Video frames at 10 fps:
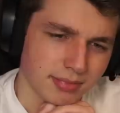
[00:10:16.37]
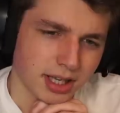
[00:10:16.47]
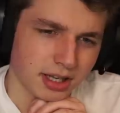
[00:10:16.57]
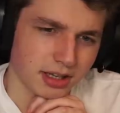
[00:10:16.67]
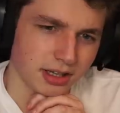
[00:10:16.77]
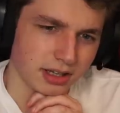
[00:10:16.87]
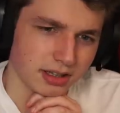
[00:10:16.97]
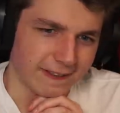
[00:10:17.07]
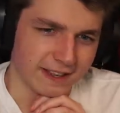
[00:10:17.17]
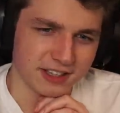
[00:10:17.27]
Huh. I
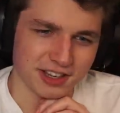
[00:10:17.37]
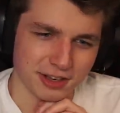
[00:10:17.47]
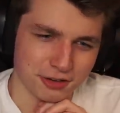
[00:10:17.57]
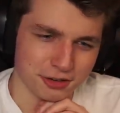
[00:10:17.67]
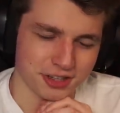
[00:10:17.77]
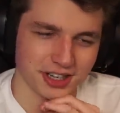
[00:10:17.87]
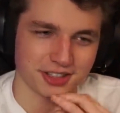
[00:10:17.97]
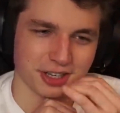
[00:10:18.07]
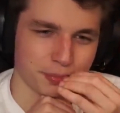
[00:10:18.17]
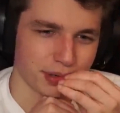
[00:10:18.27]
think it's interesting.
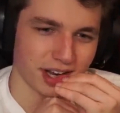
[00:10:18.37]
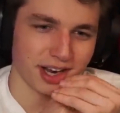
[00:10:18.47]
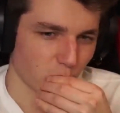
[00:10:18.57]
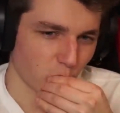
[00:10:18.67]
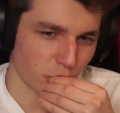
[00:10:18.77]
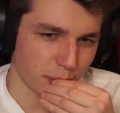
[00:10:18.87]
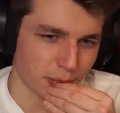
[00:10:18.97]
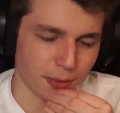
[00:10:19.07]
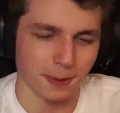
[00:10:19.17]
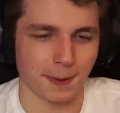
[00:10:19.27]
It's like Pride
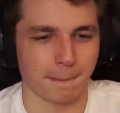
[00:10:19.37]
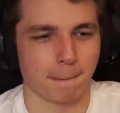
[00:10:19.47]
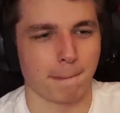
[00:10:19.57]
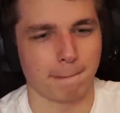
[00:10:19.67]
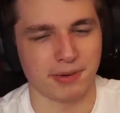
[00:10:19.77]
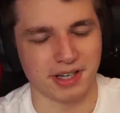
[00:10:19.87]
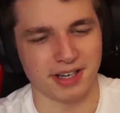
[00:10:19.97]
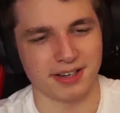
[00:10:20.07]
Reborn, but...